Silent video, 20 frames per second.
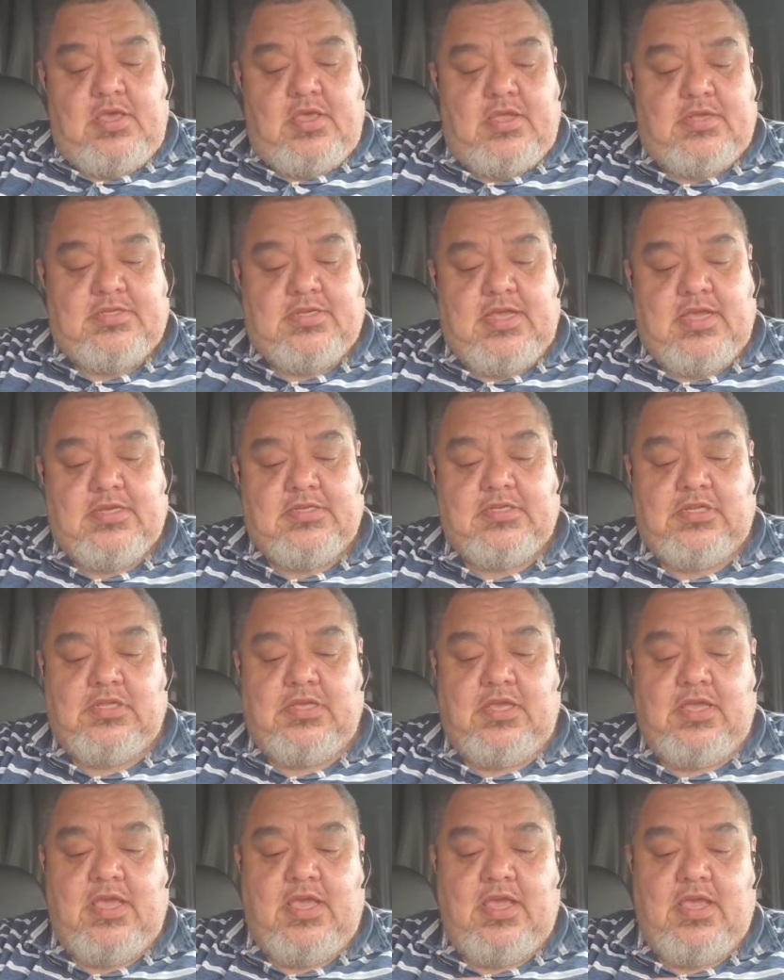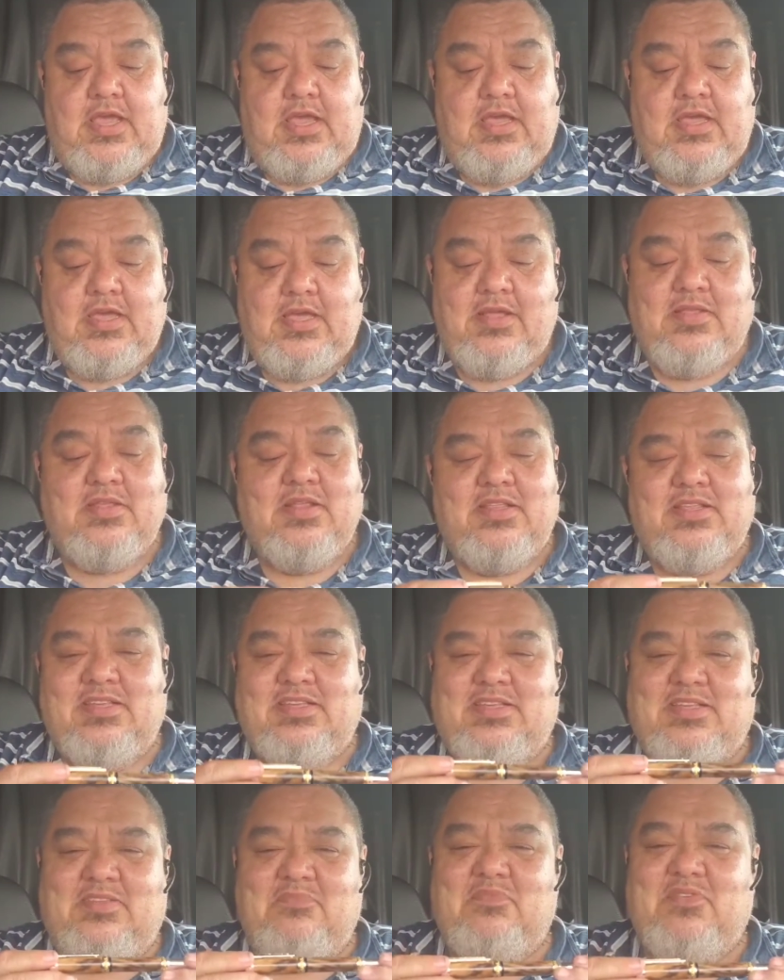It's actually
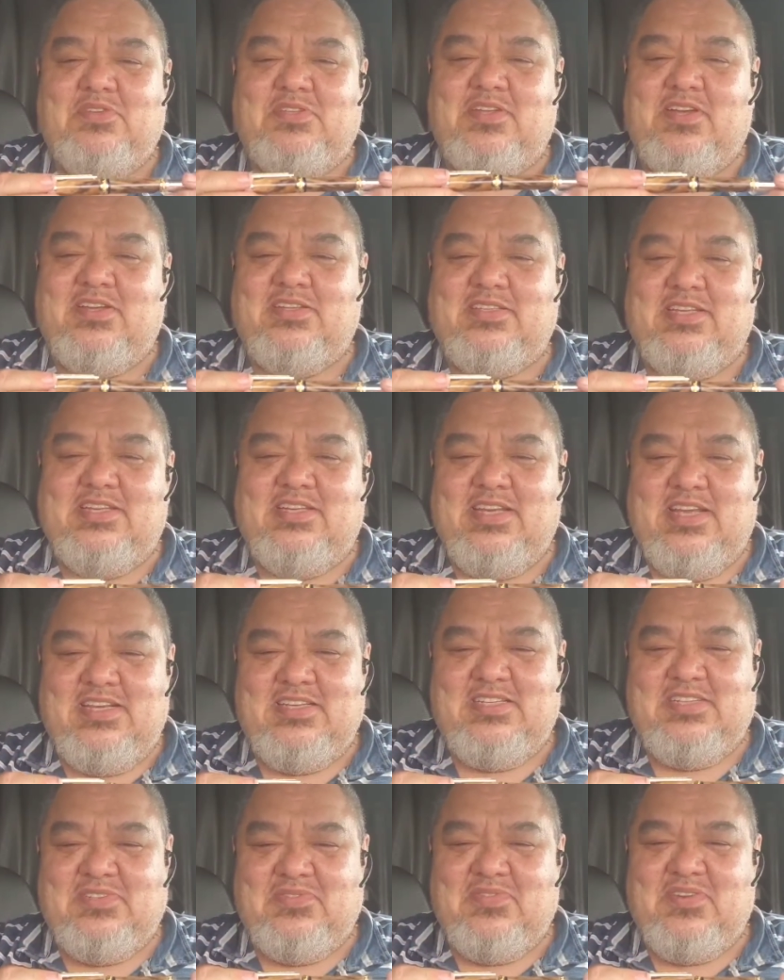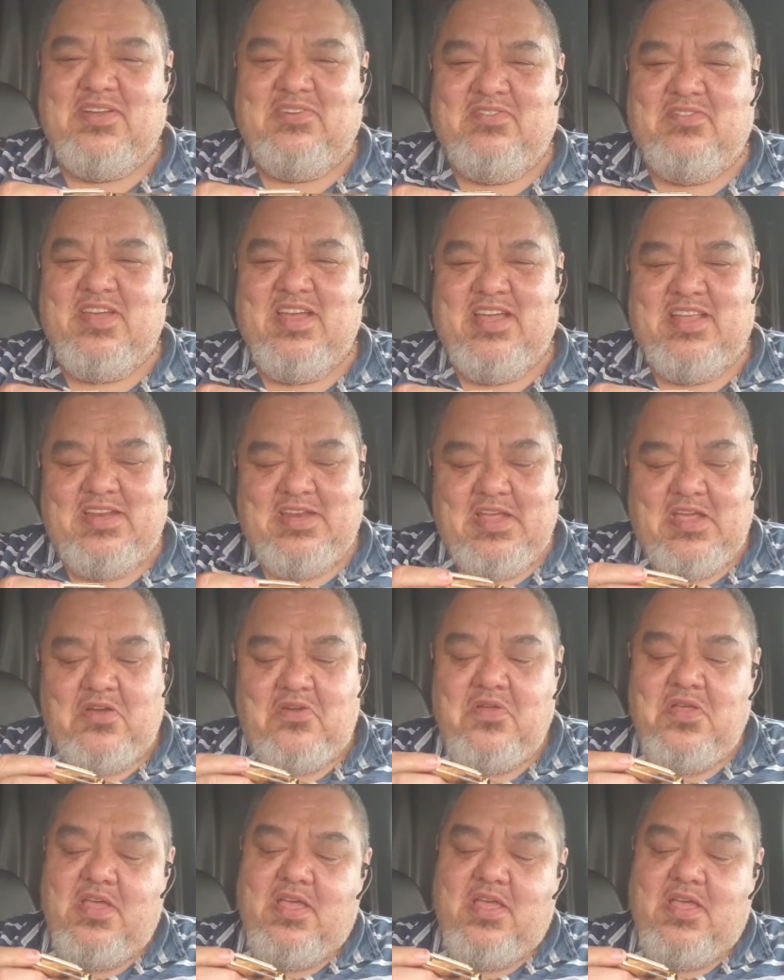this is the most ostentatious one I've got now.